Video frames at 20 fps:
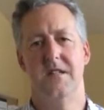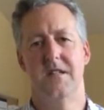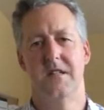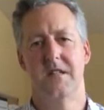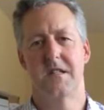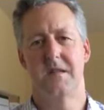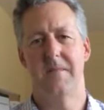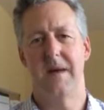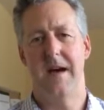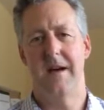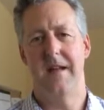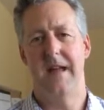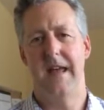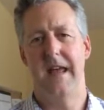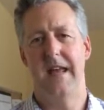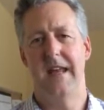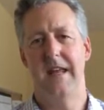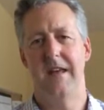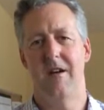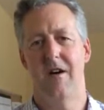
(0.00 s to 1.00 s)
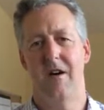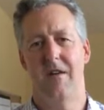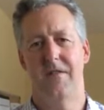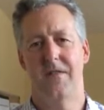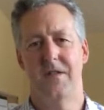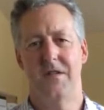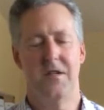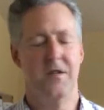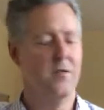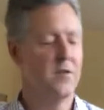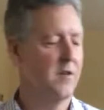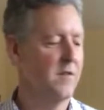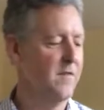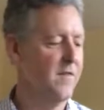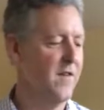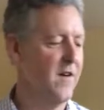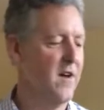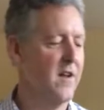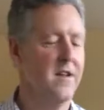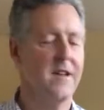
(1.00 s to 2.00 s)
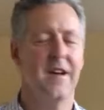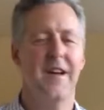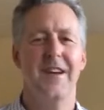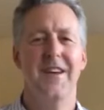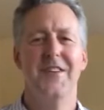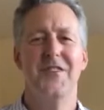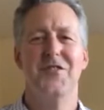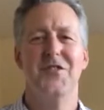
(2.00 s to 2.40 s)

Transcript: in just about any office you can find.